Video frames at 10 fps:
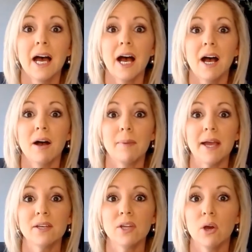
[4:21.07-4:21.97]

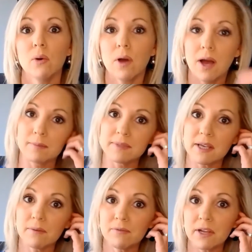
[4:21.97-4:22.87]
I know
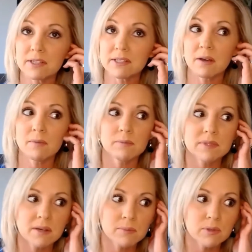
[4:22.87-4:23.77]

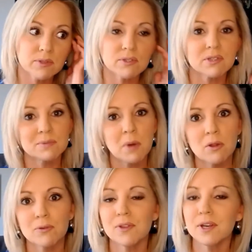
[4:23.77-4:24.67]
some booths are
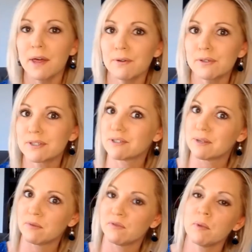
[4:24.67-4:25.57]
smaller than others, or
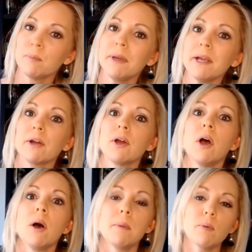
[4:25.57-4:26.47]
some of them are bigger,
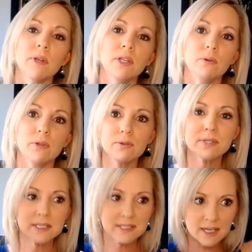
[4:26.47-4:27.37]
but when you
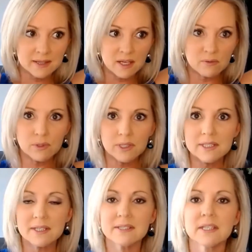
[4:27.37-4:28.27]
use a tent, that
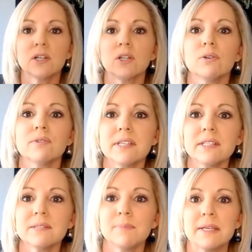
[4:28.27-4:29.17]
really does enclose
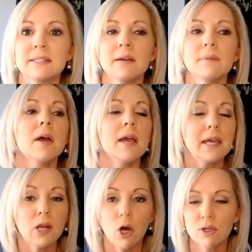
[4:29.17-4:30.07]
that space up.
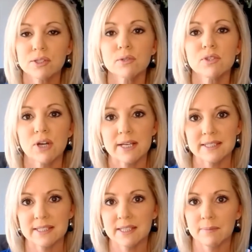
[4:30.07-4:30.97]
It also
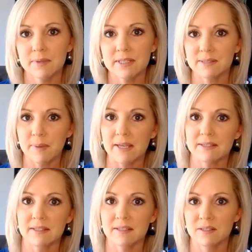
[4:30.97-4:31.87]
dresses up the
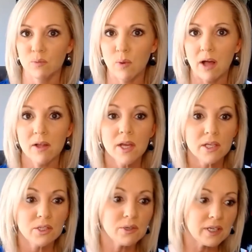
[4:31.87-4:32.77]
space as well.
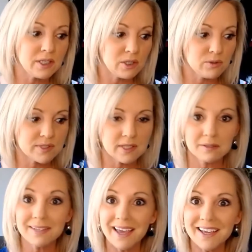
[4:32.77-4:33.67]
You can use
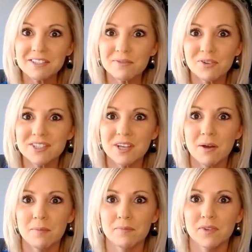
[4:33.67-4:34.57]
the legs for
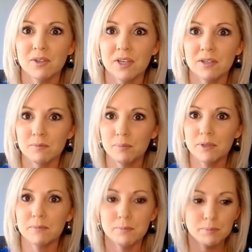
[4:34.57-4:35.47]
some, you can
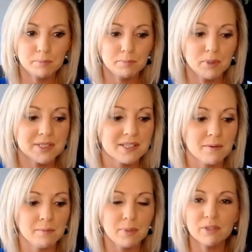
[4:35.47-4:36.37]
put put
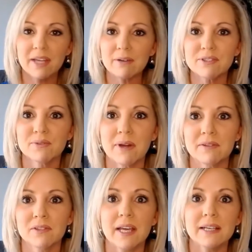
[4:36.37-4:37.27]
some build outs
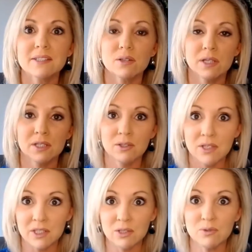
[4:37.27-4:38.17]
around the legs, so then you
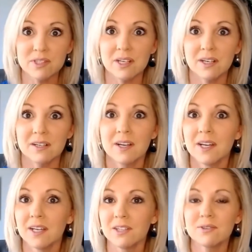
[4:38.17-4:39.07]
can use the
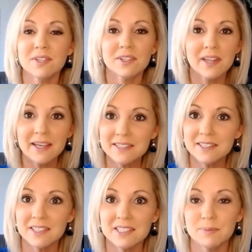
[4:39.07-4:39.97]

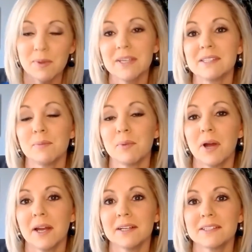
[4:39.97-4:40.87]
legs to display some
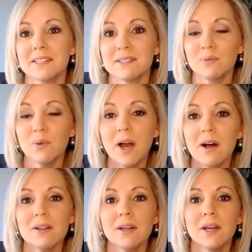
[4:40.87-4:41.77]
products as
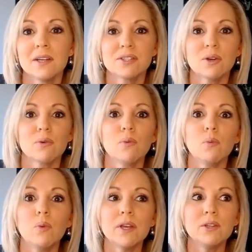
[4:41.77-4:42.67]
well. So
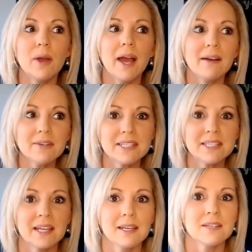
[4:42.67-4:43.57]
when you have a
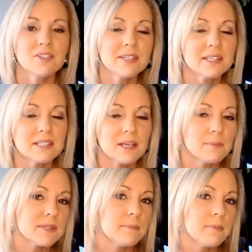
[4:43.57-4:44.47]
tent, it just
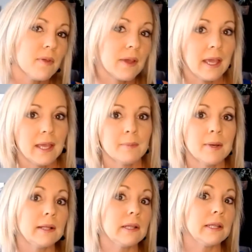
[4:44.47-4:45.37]
steps up the
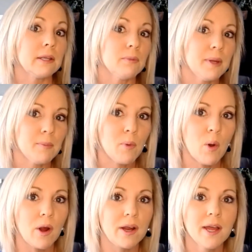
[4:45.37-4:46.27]
game a little bit
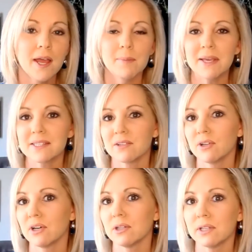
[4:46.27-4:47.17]
more. It makes it
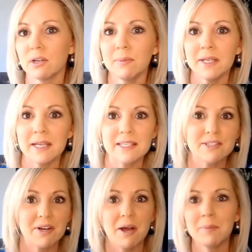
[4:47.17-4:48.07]
look a little bit
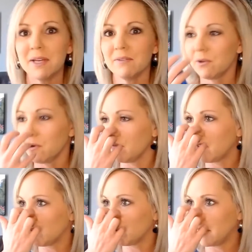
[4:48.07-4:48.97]
nicer. How many of you have
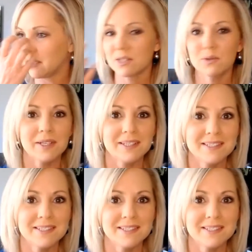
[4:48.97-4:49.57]
ever been into